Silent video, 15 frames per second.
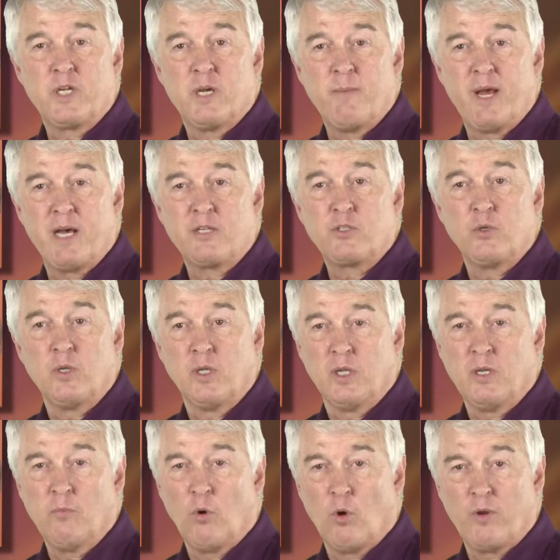come out to a
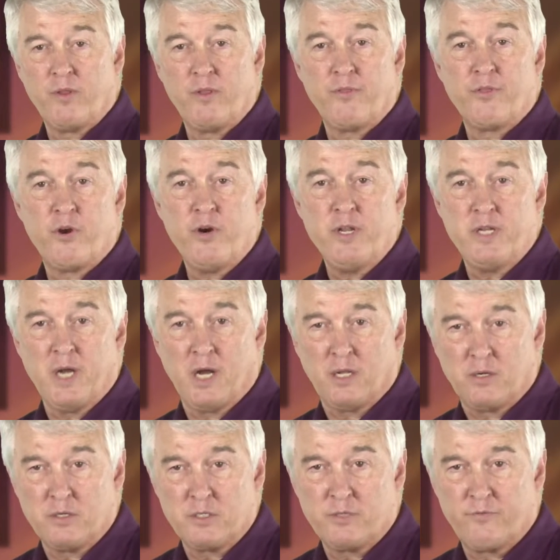little more than
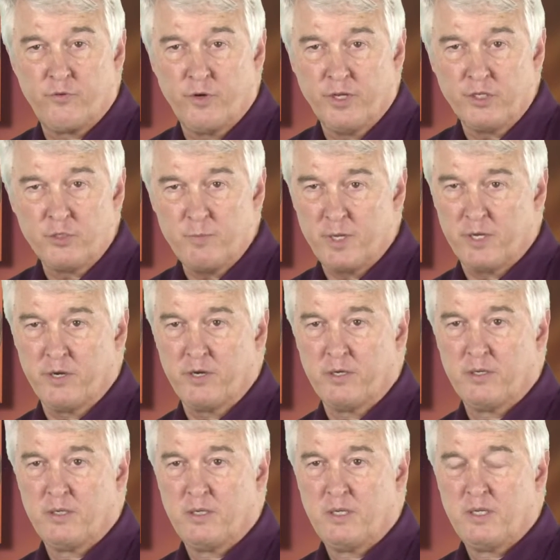$30 for each meter.
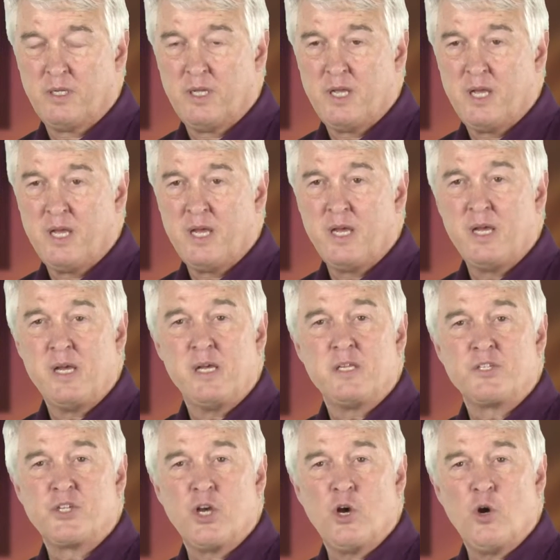
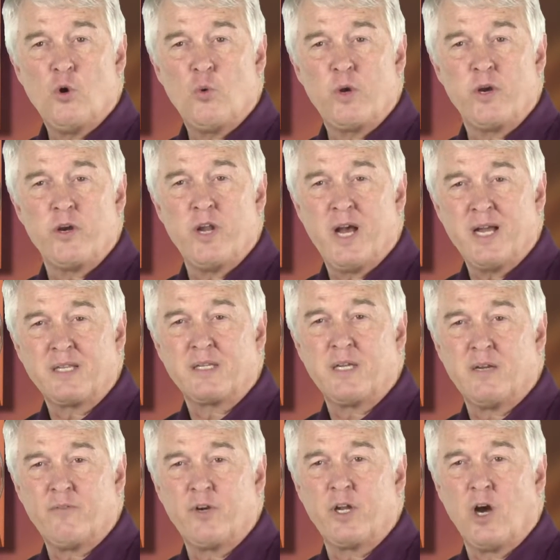So we are not
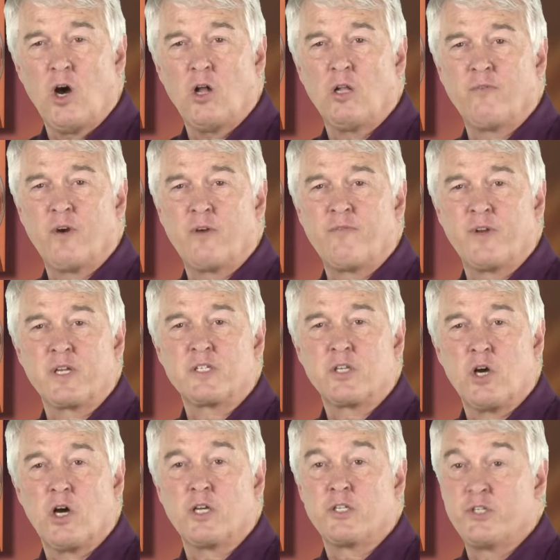covering all of our fixed
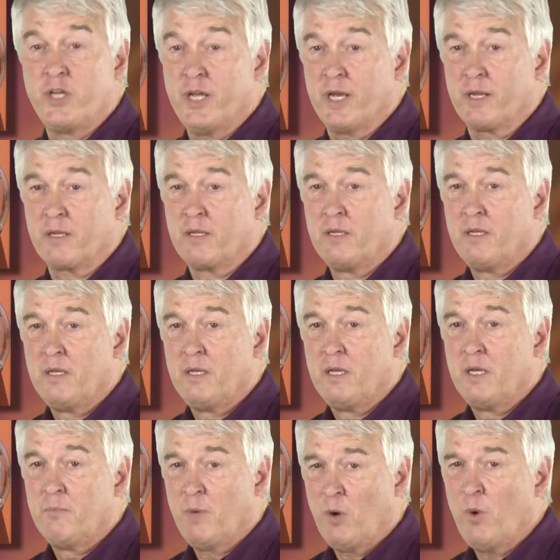costs yet,
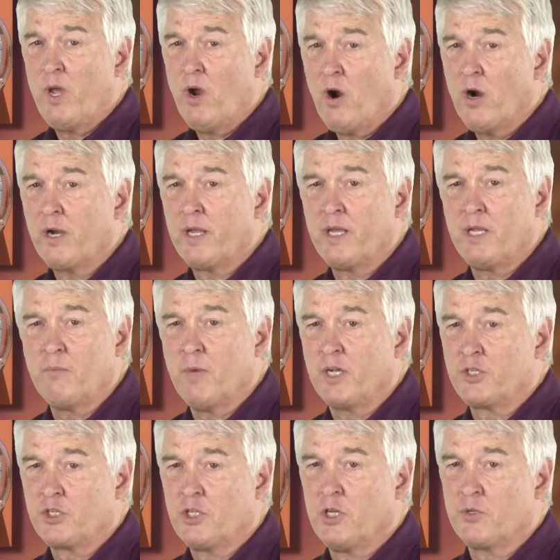but we are getting
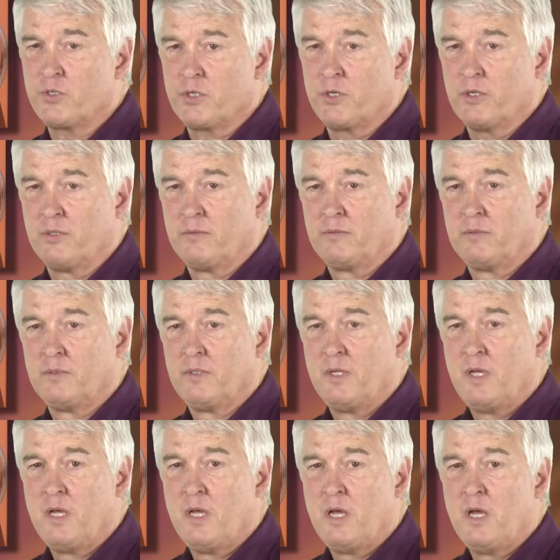much closer.
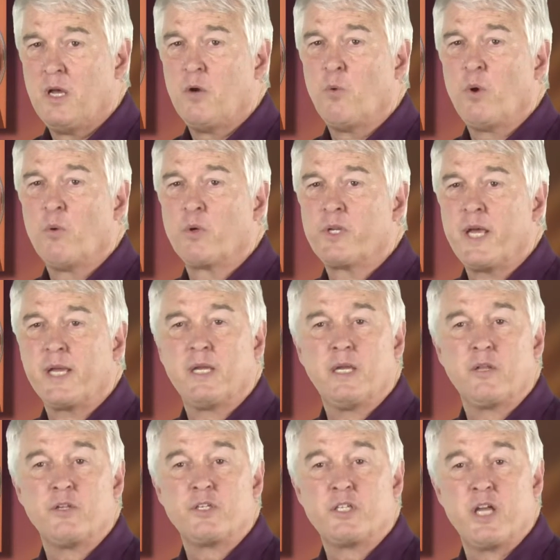We will take
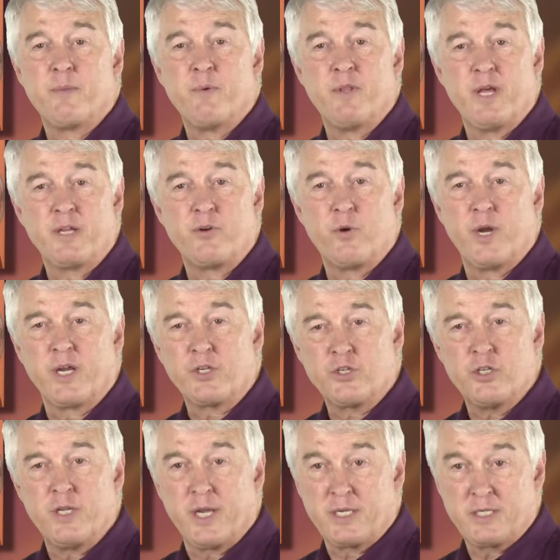another step in that
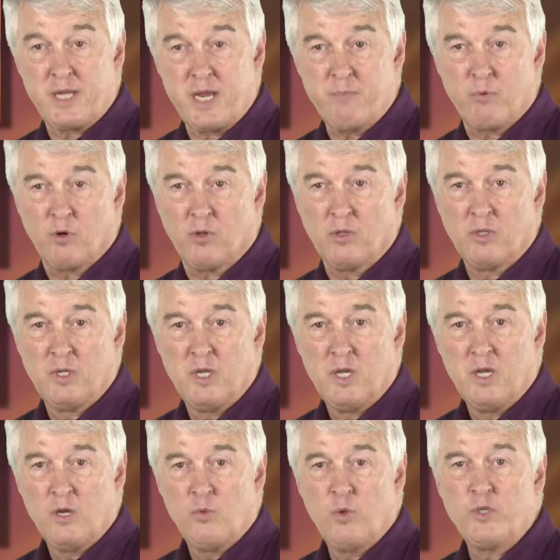direction next April,
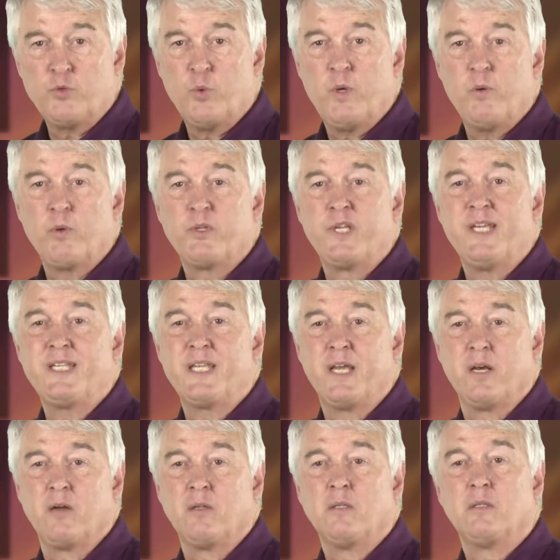which we will
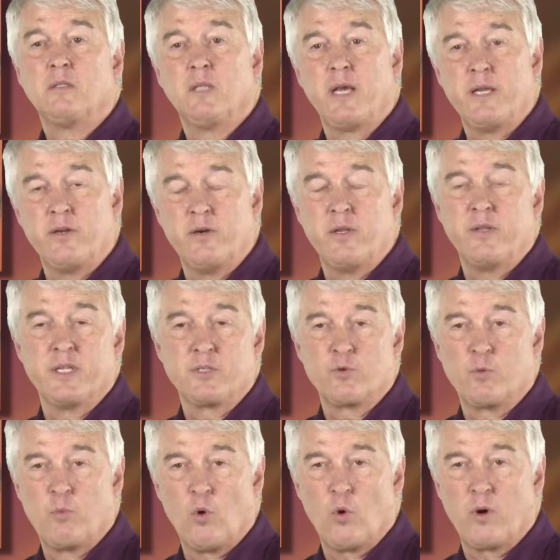detail later in this
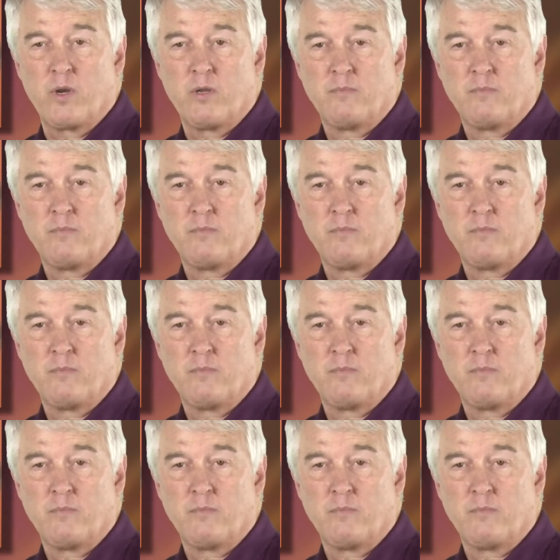report.